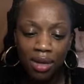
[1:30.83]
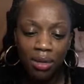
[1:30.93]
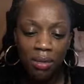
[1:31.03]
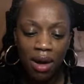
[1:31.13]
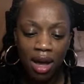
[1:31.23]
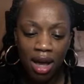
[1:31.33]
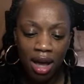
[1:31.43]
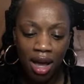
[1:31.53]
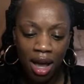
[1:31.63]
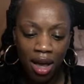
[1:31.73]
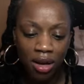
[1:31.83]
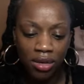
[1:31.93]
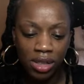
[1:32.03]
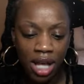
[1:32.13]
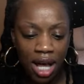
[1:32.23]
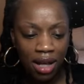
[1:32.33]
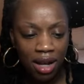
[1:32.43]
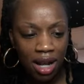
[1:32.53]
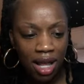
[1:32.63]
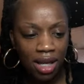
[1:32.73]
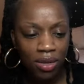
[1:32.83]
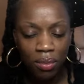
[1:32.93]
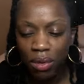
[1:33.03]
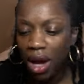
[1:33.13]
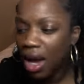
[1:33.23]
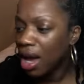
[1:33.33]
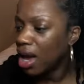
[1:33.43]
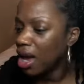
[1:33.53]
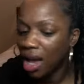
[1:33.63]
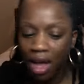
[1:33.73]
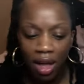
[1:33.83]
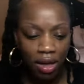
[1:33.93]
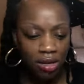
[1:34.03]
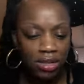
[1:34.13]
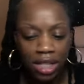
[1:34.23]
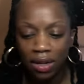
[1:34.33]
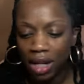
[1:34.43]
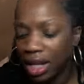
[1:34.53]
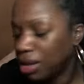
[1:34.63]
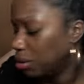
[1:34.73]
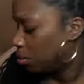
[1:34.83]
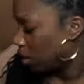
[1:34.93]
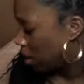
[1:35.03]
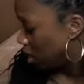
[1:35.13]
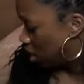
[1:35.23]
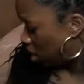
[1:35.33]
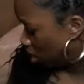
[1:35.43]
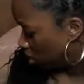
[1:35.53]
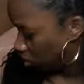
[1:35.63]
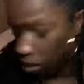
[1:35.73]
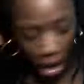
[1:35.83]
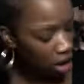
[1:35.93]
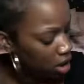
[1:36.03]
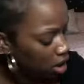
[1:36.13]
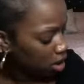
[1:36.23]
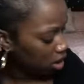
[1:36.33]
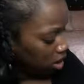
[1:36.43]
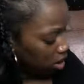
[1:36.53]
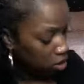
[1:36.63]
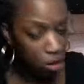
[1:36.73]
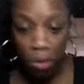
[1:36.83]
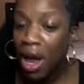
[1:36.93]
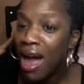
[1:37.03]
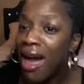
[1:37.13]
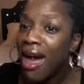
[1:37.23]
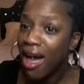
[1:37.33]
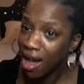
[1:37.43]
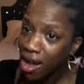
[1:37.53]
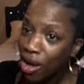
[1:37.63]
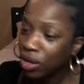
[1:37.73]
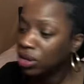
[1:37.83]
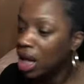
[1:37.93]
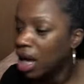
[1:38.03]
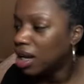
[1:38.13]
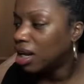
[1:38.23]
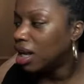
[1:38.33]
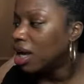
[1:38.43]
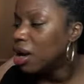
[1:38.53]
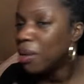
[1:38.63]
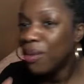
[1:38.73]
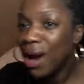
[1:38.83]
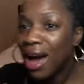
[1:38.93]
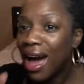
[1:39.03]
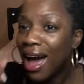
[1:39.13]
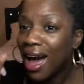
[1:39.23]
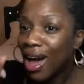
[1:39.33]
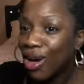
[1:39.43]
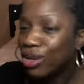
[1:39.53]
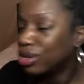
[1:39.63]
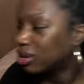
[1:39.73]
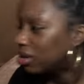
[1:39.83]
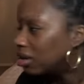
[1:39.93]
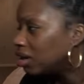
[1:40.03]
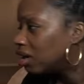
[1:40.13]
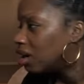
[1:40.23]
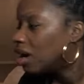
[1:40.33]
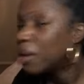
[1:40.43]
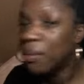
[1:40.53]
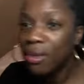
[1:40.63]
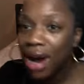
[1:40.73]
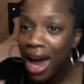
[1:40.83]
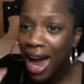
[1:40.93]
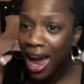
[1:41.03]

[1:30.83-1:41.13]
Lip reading: your brows. Outline your brows. Outline your brows. Outline your brows. Brows. Brows.